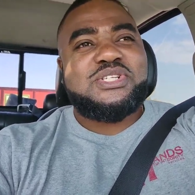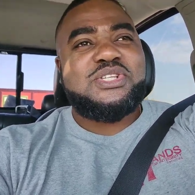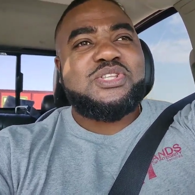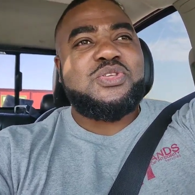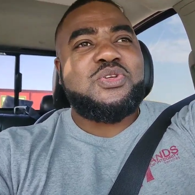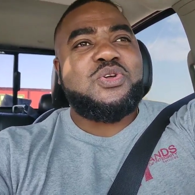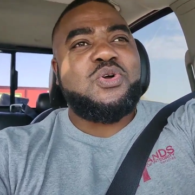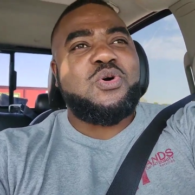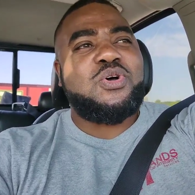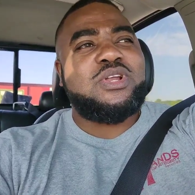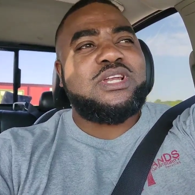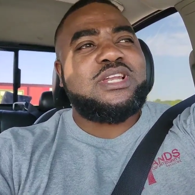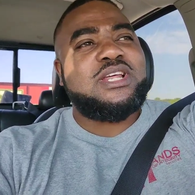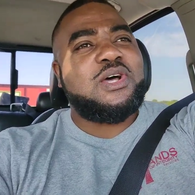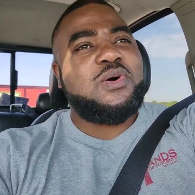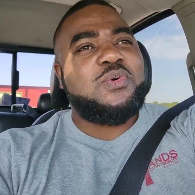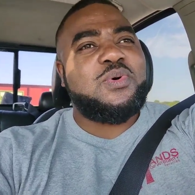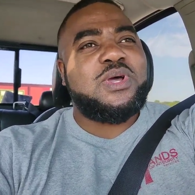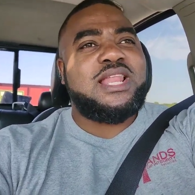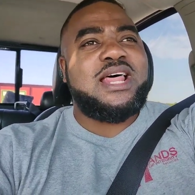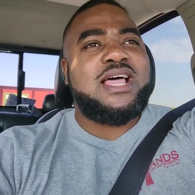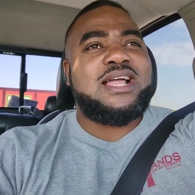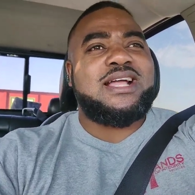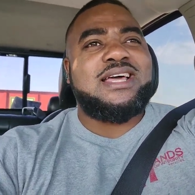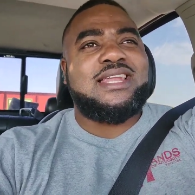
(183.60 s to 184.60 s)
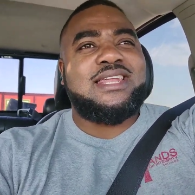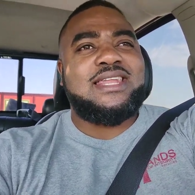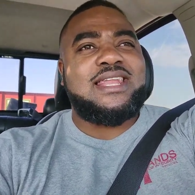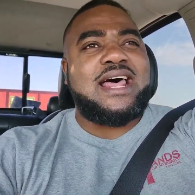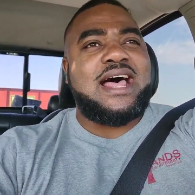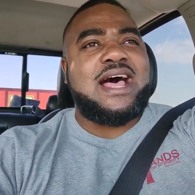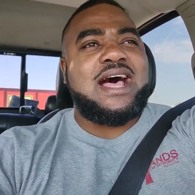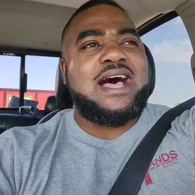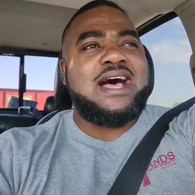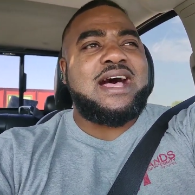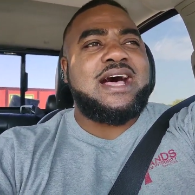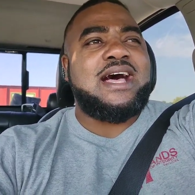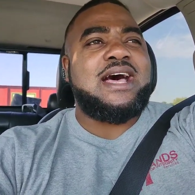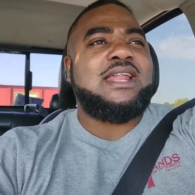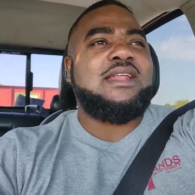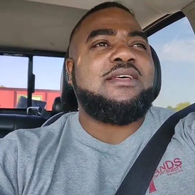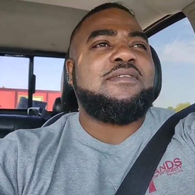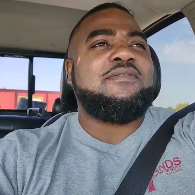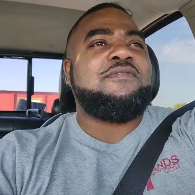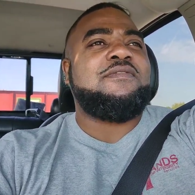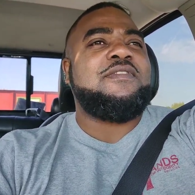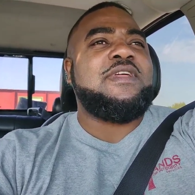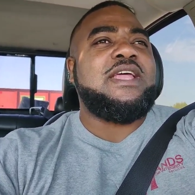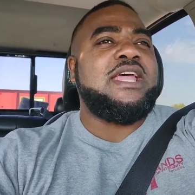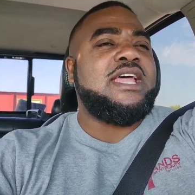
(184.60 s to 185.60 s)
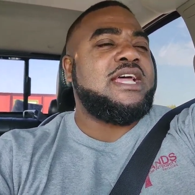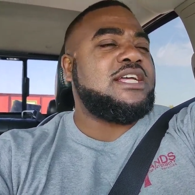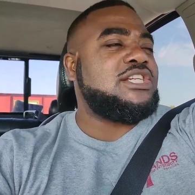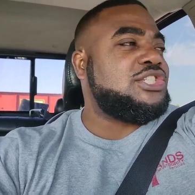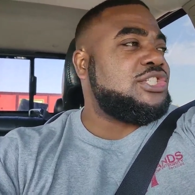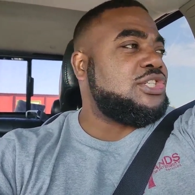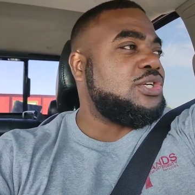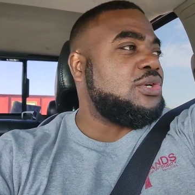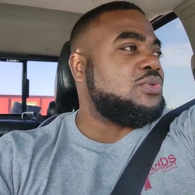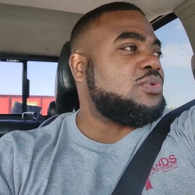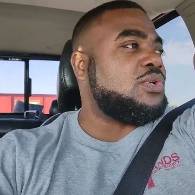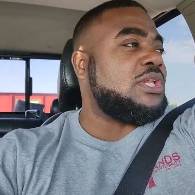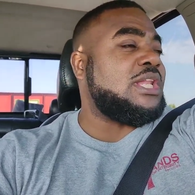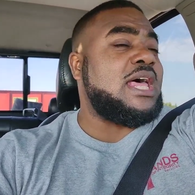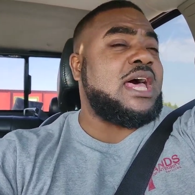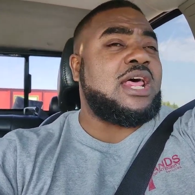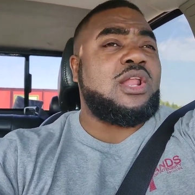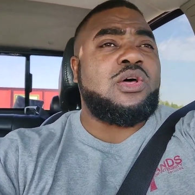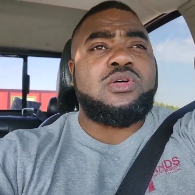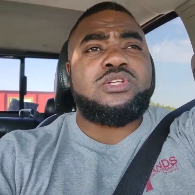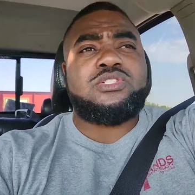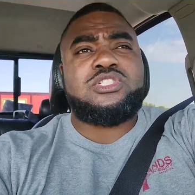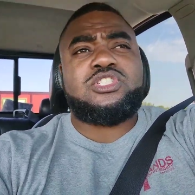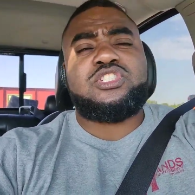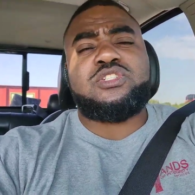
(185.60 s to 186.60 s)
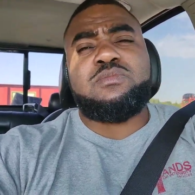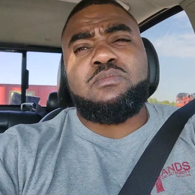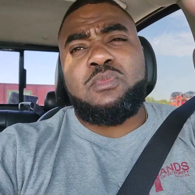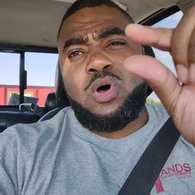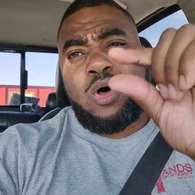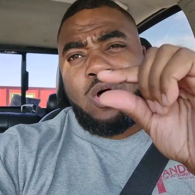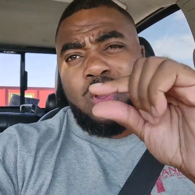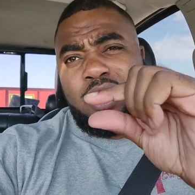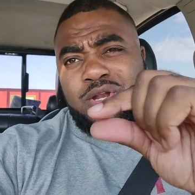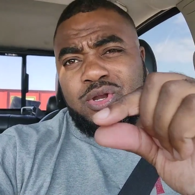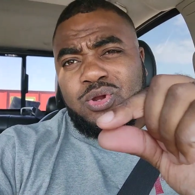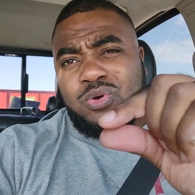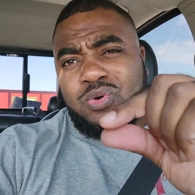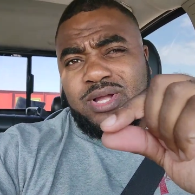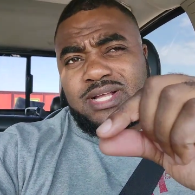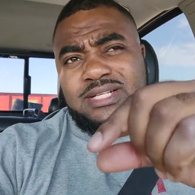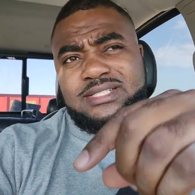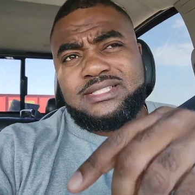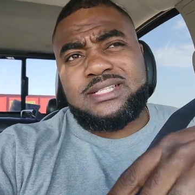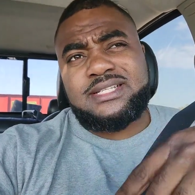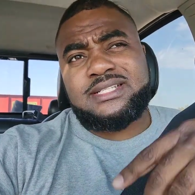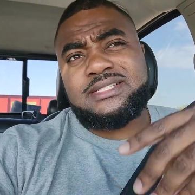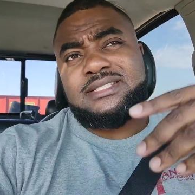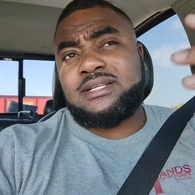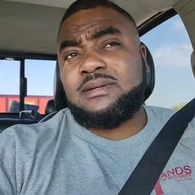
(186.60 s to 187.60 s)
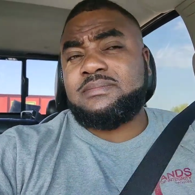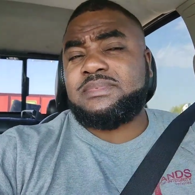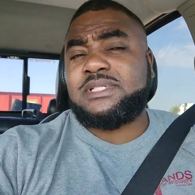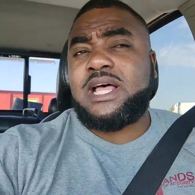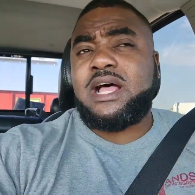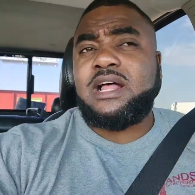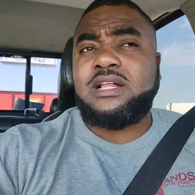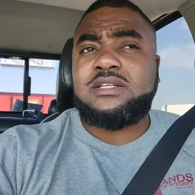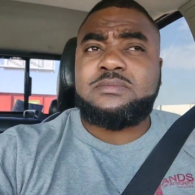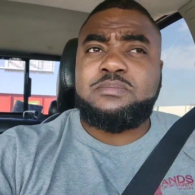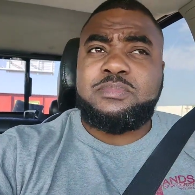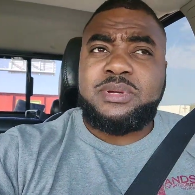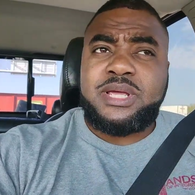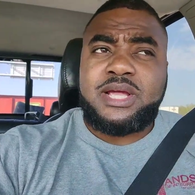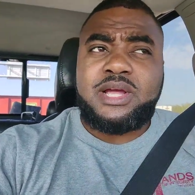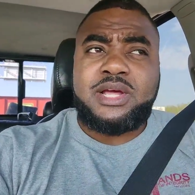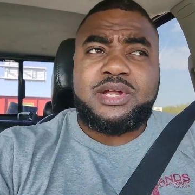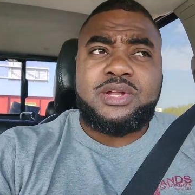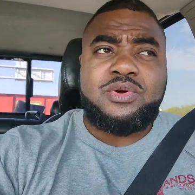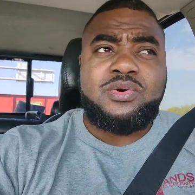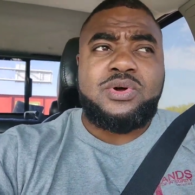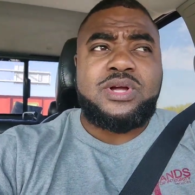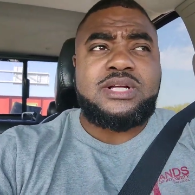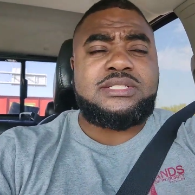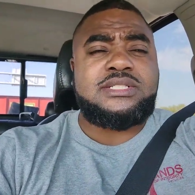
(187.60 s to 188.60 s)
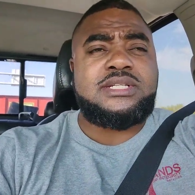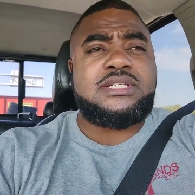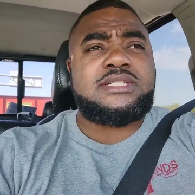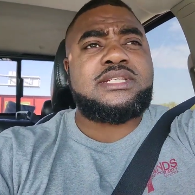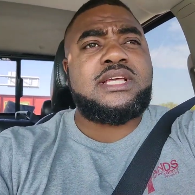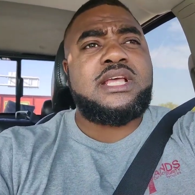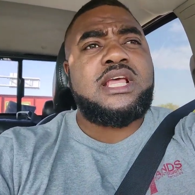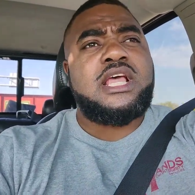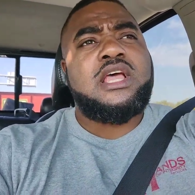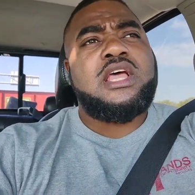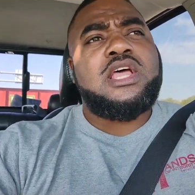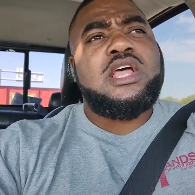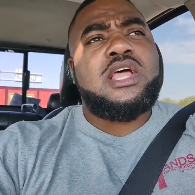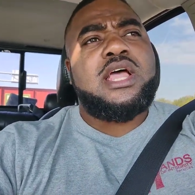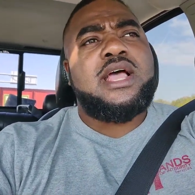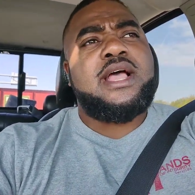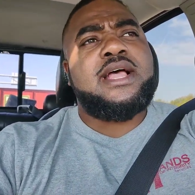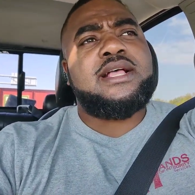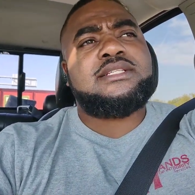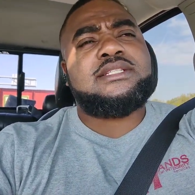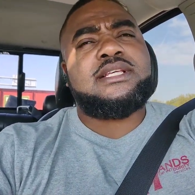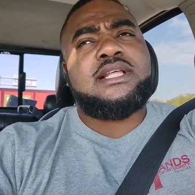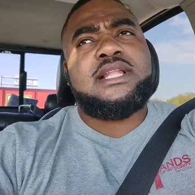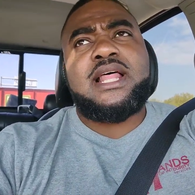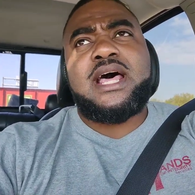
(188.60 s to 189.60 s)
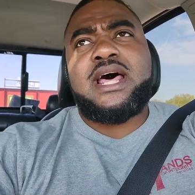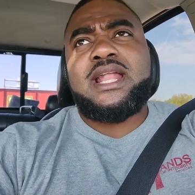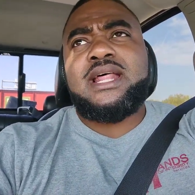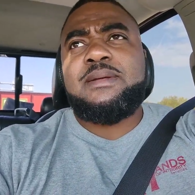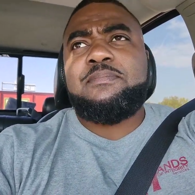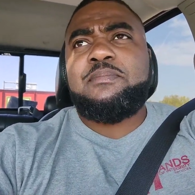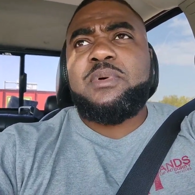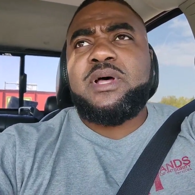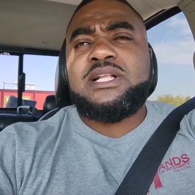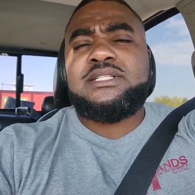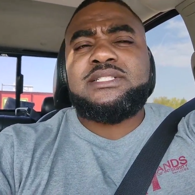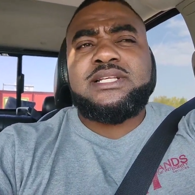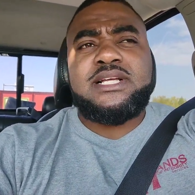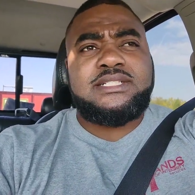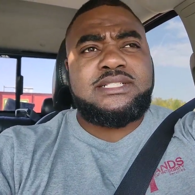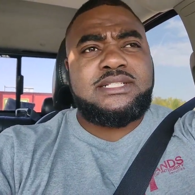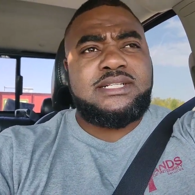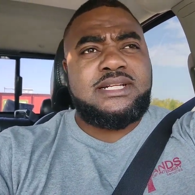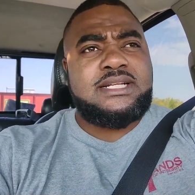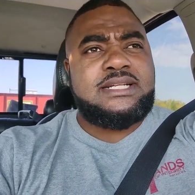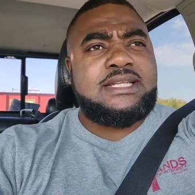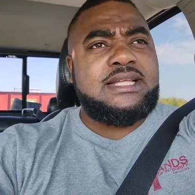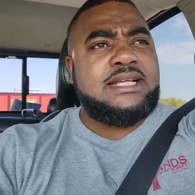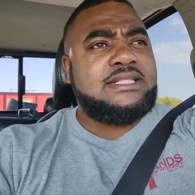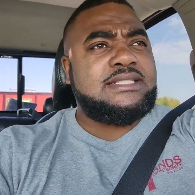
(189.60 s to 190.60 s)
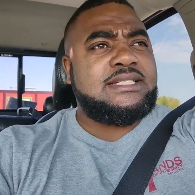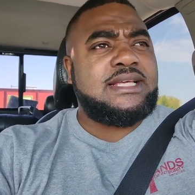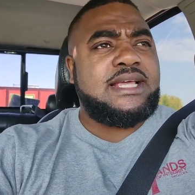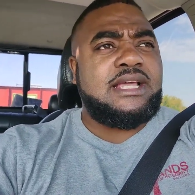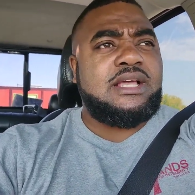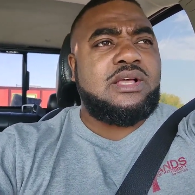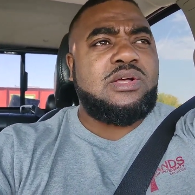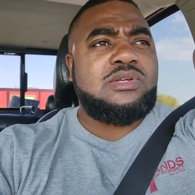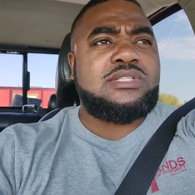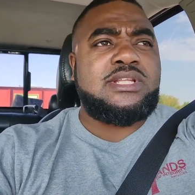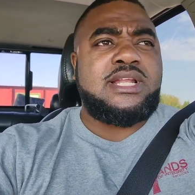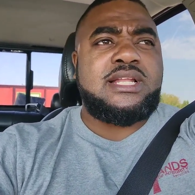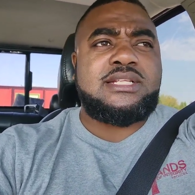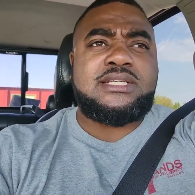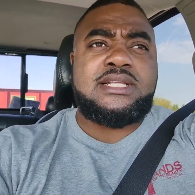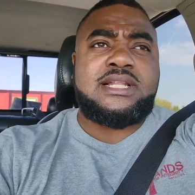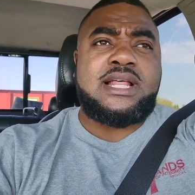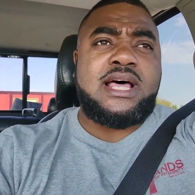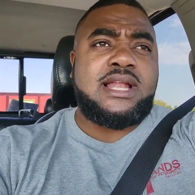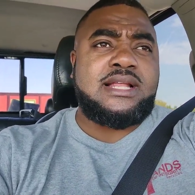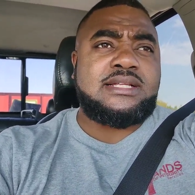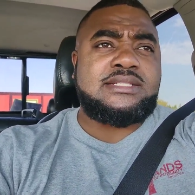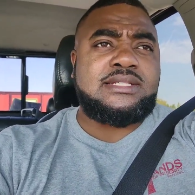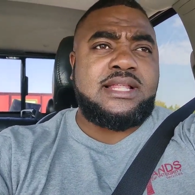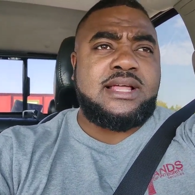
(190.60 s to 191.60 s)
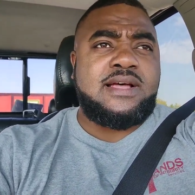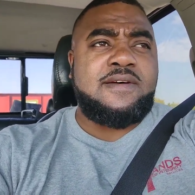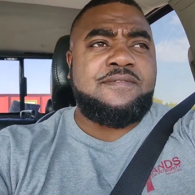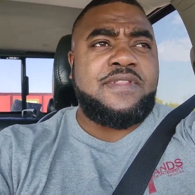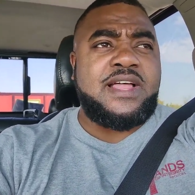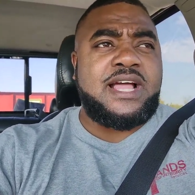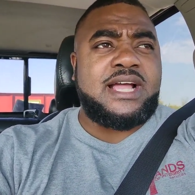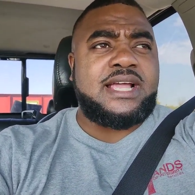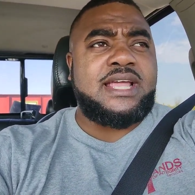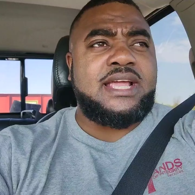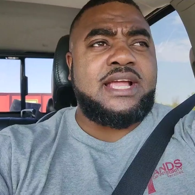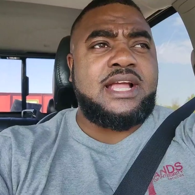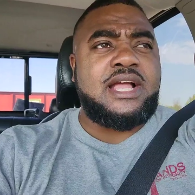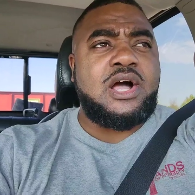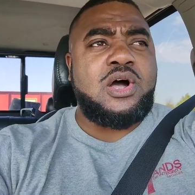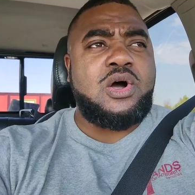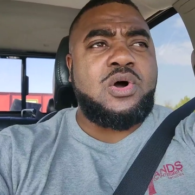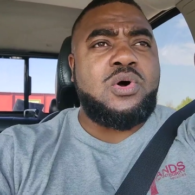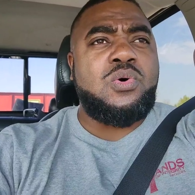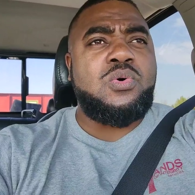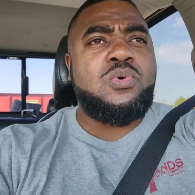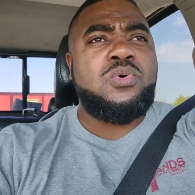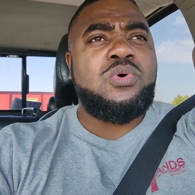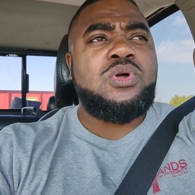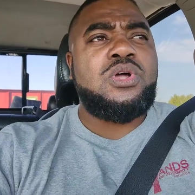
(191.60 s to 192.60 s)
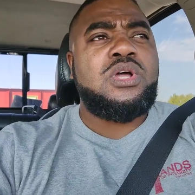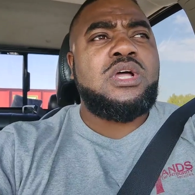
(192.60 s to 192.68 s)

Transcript: you're gonna deal with like a lot of issues, with a lot of small annoyances, sometimes big annoyances it's a lot of attention to details and it's a lot of stuff that can go